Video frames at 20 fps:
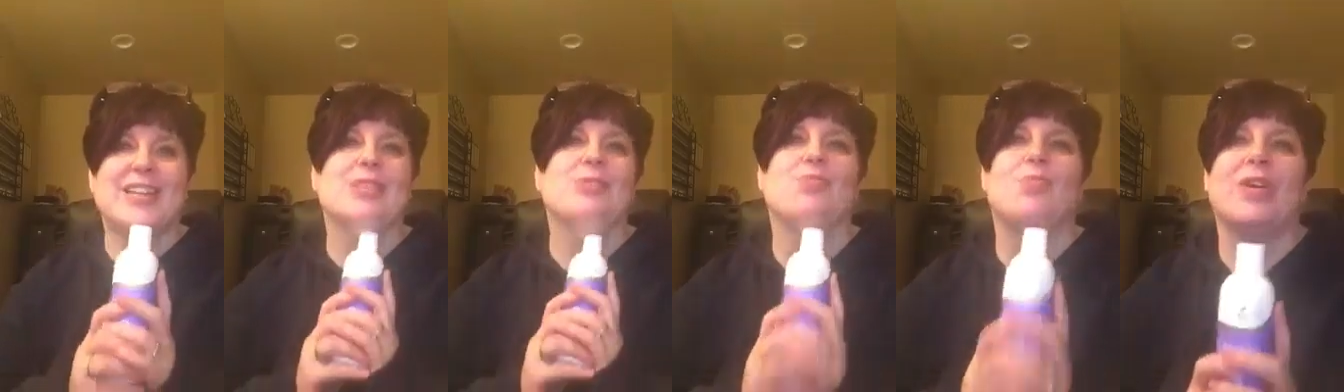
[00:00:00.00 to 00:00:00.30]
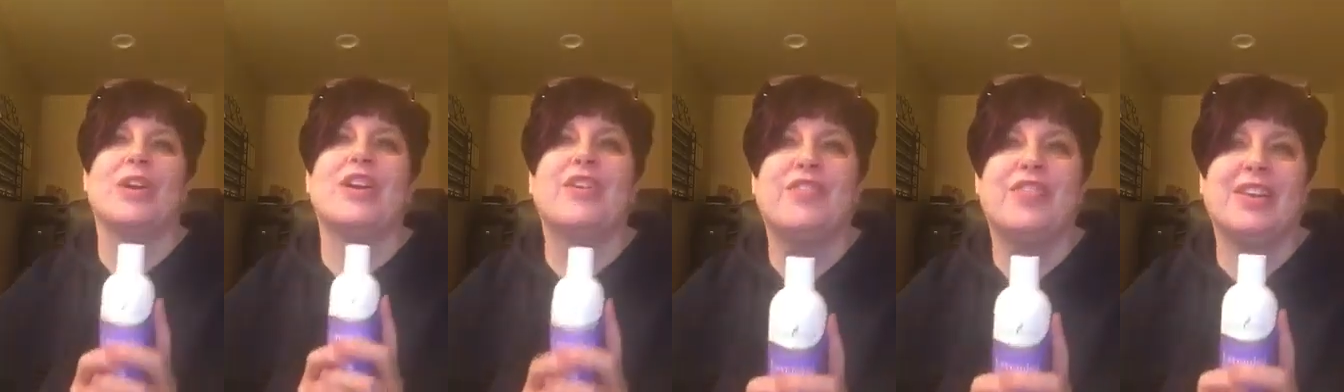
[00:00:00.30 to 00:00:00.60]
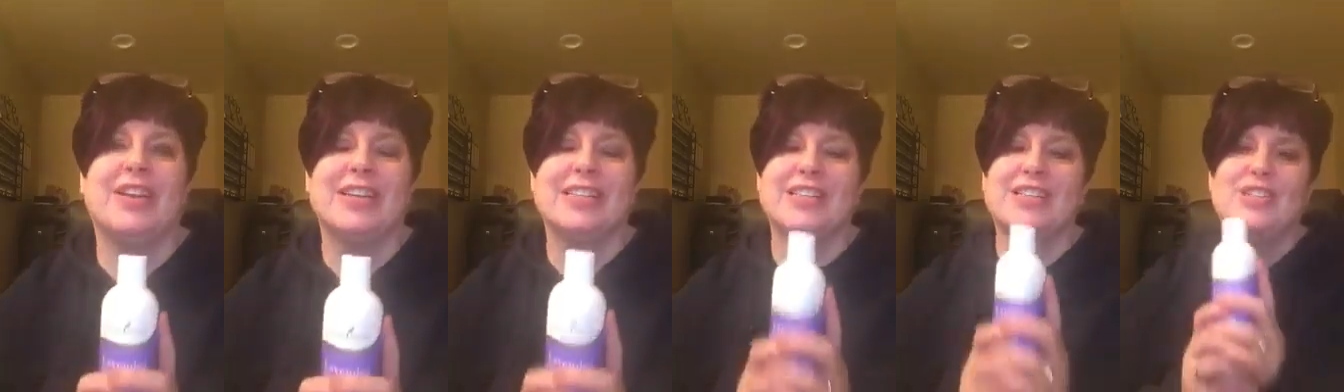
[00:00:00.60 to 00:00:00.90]
is wonderful.
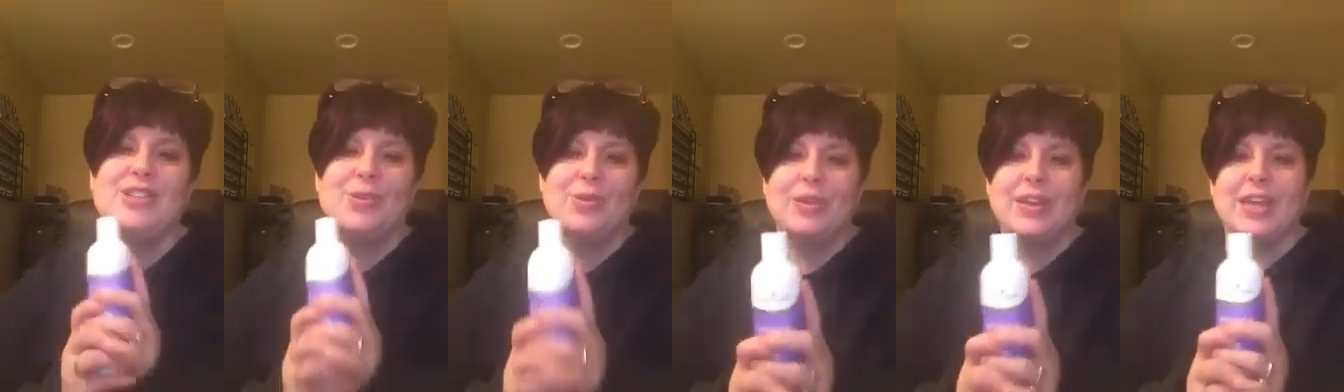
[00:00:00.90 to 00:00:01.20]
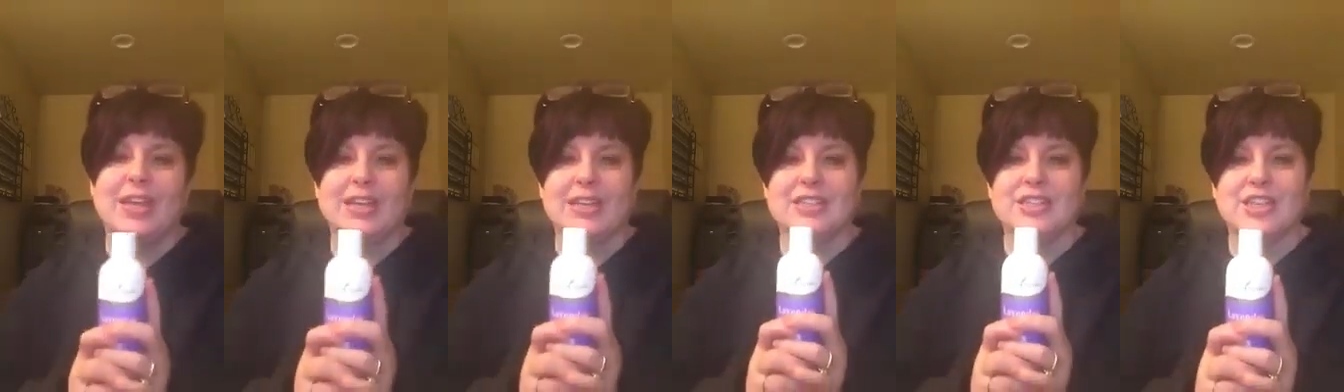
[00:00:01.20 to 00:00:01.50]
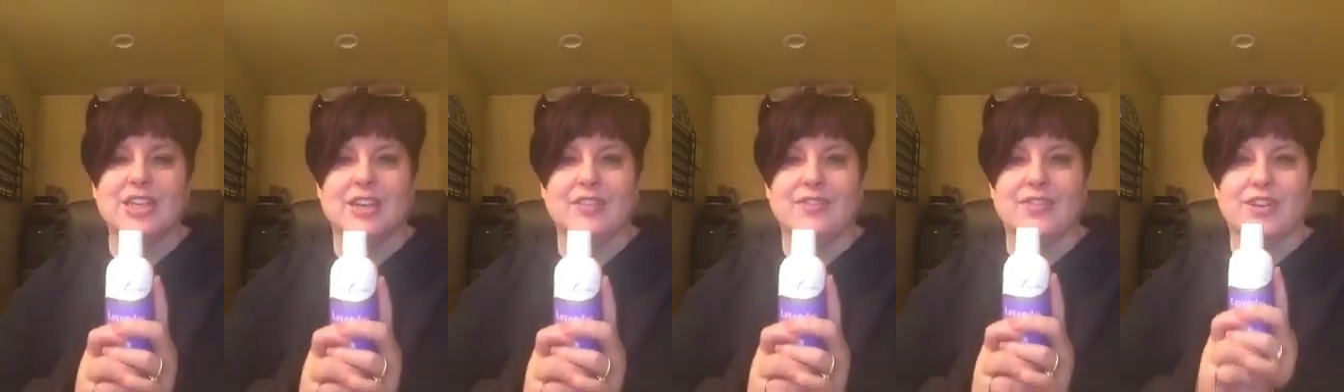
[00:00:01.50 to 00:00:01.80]
It's soothing
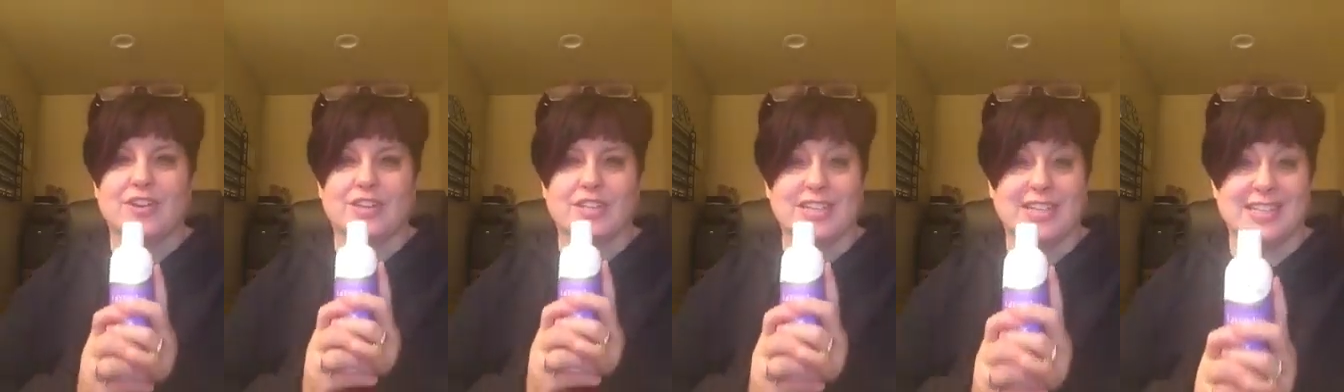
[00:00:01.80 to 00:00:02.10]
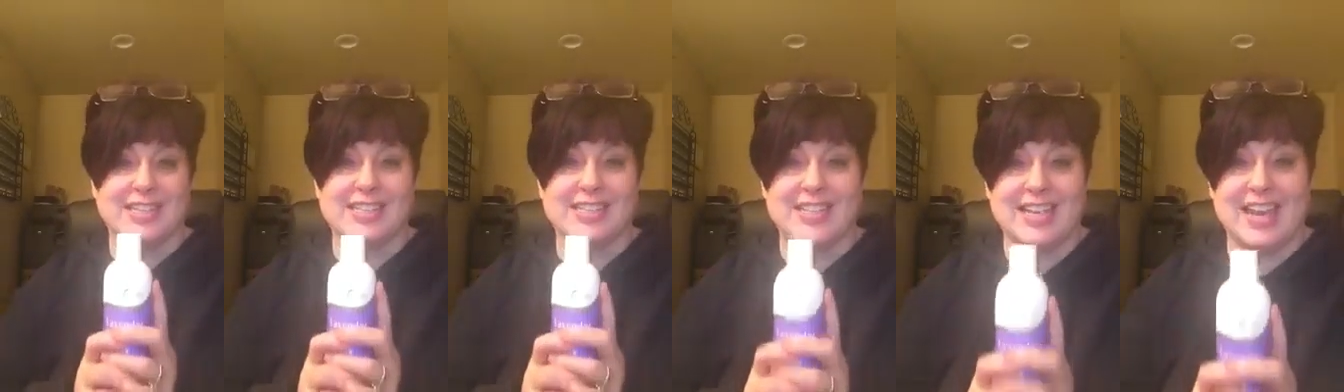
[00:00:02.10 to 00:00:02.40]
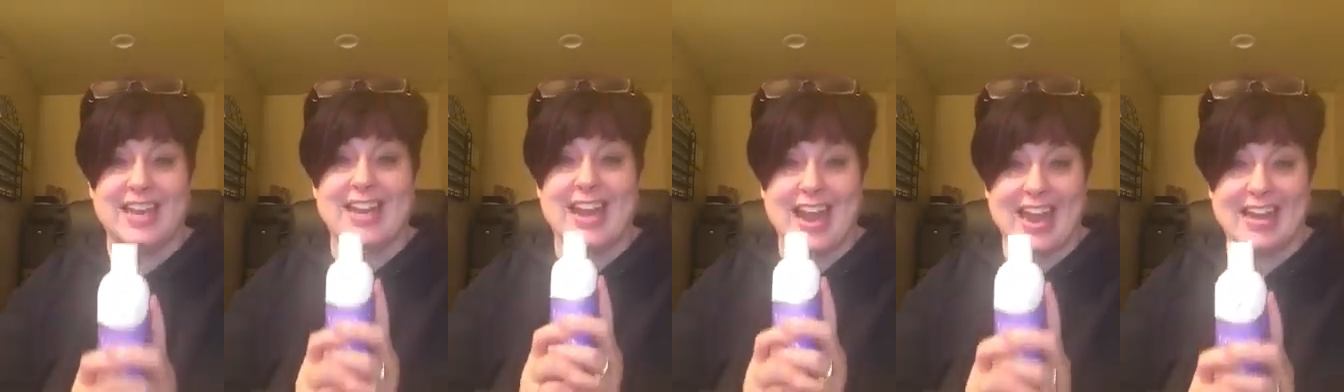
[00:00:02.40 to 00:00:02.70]
to, for, to the
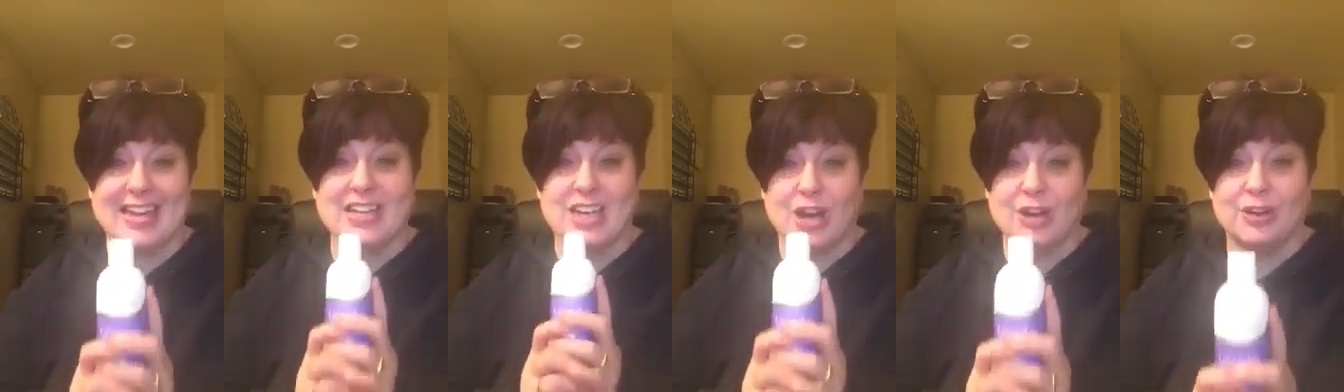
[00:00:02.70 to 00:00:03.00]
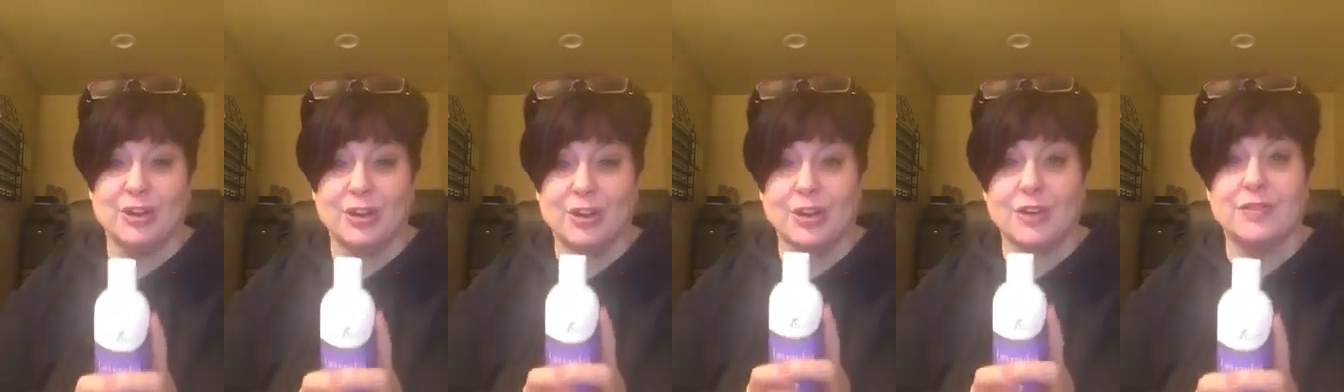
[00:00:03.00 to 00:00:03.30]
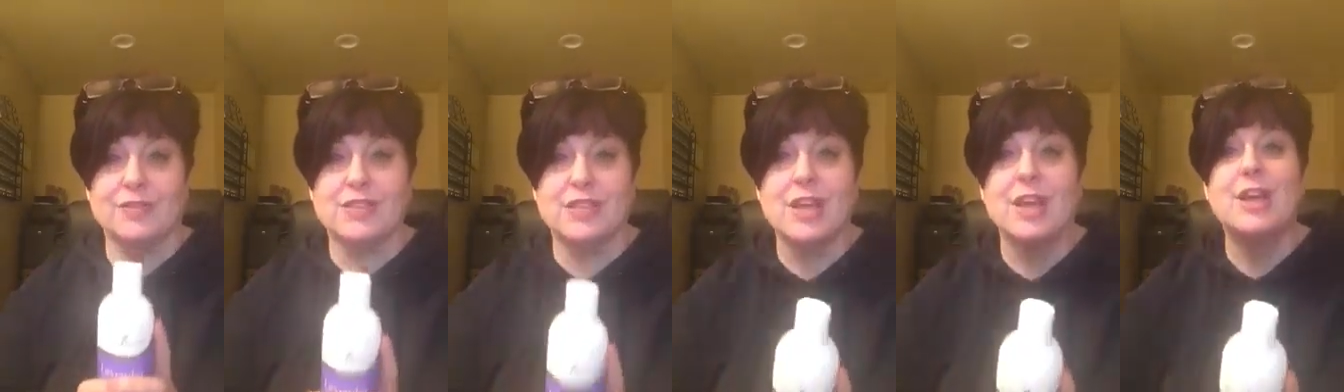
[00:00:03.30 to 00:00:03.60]
skin and our
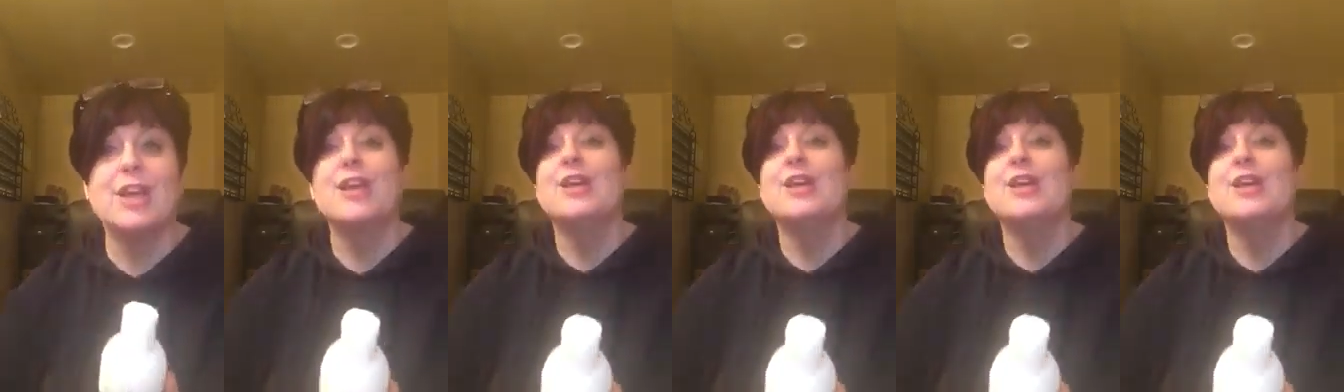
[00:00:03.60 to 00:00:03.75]
nerves.